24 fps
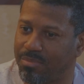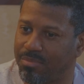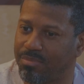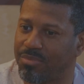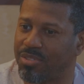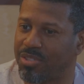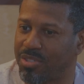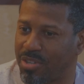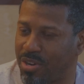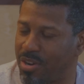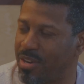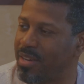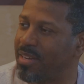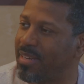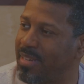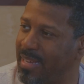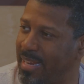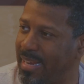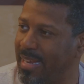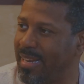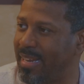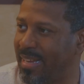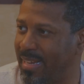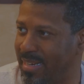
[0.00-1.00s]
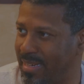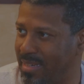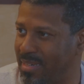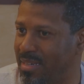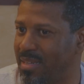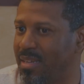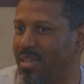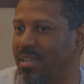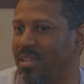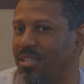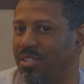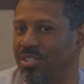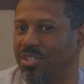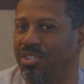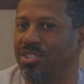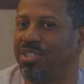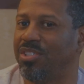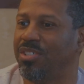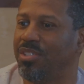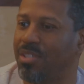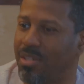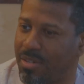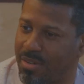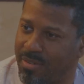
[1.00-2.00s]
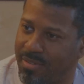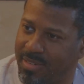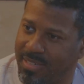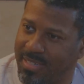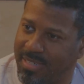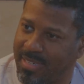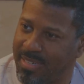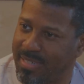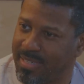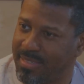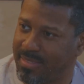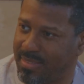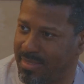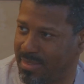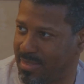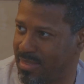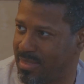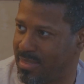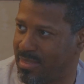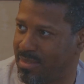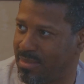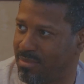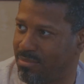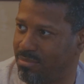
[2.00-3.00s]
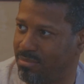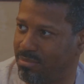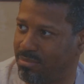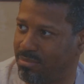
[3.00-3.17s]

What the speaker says: started dating, she already had a son.